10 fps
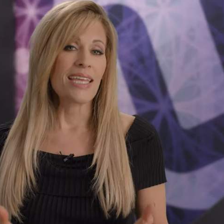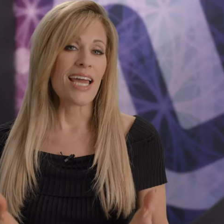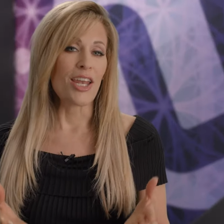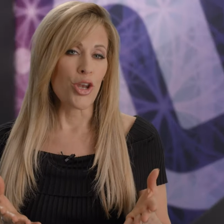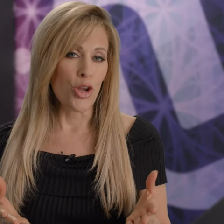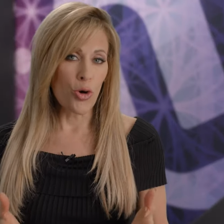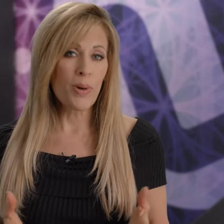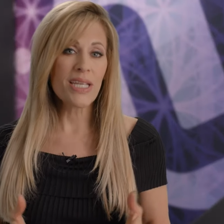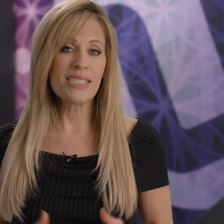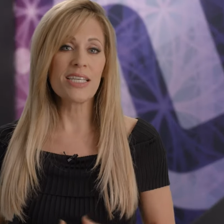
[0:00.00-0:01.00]
yet
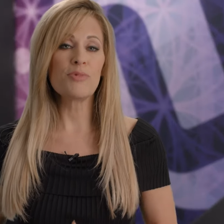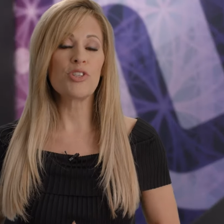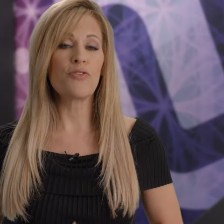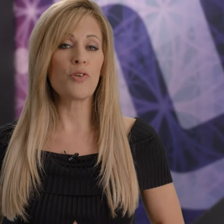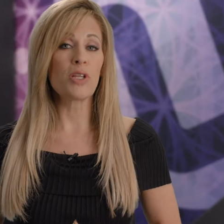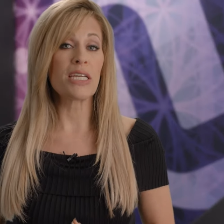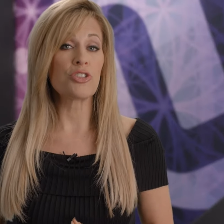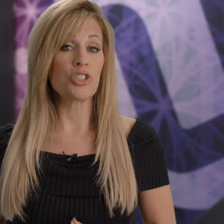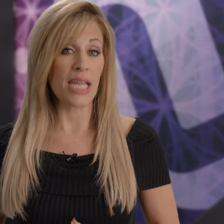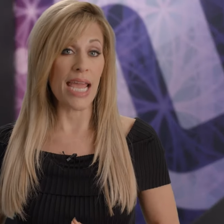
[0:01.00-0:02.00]
nobody seems to fully
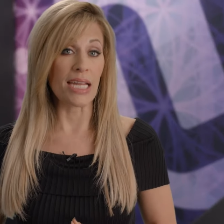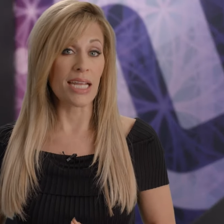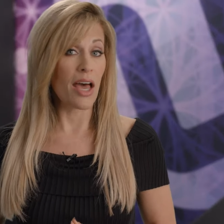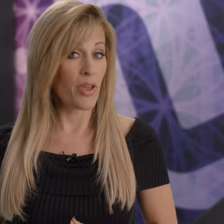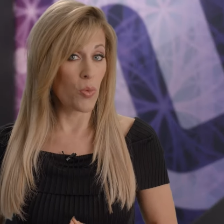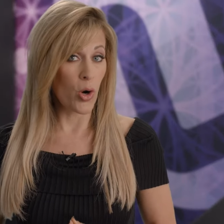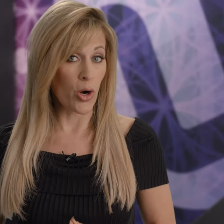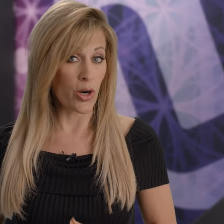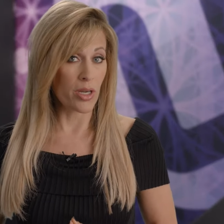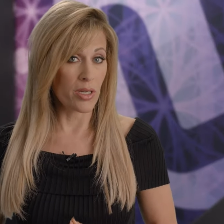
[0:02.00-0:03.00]
understand how they work.